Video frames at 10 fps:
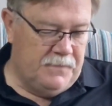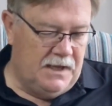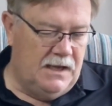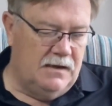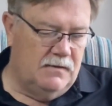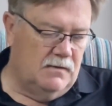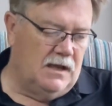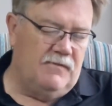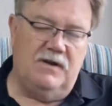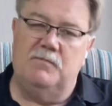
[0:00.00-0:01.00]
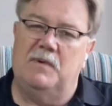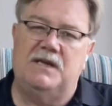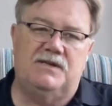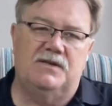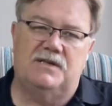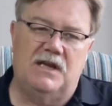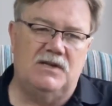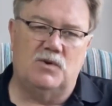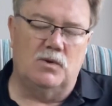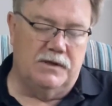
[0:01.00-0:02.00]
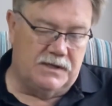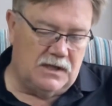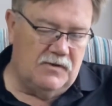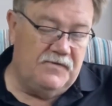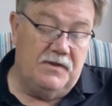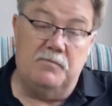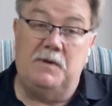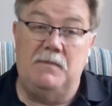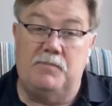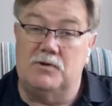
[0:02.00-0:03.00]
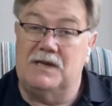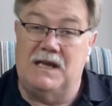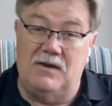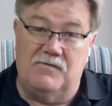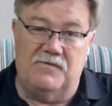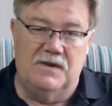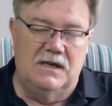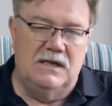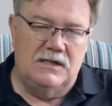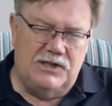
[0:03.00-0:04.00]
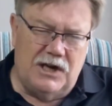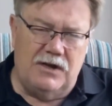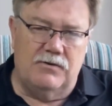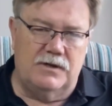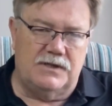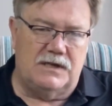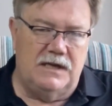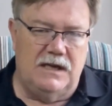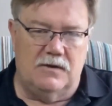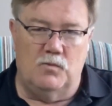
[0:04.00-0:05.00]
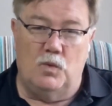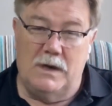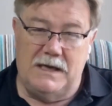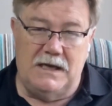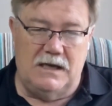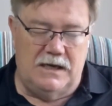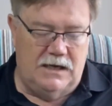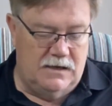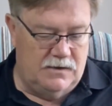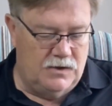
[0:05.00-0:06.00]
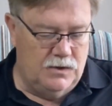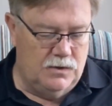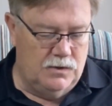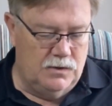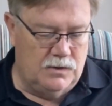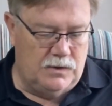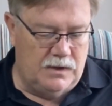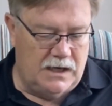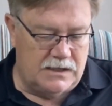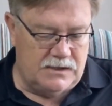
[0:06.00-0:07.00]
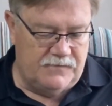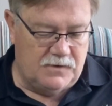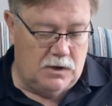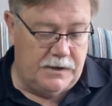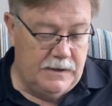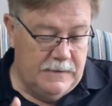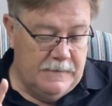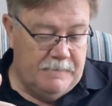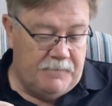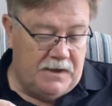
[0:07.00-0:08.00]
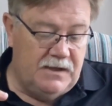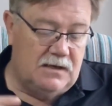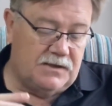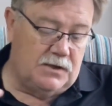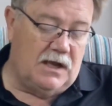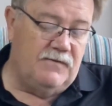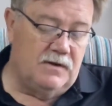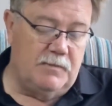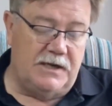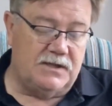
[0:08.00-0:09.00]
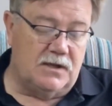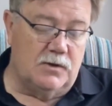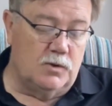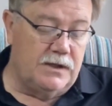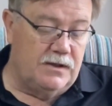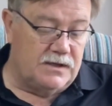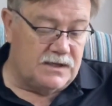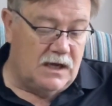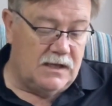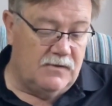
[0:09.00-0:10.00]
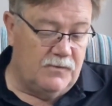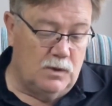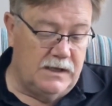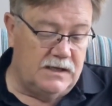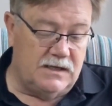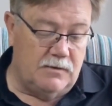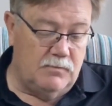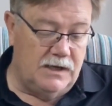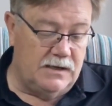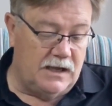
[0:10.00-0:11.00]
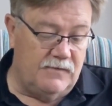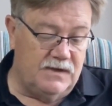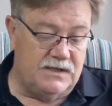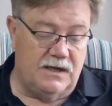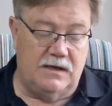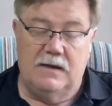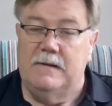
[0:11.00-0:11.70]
And David amasses, gets all this stuff, and the people give generously and willingly to, to the house of God. And then, so David blessed the Lord in the sight of all the assembly, and David said,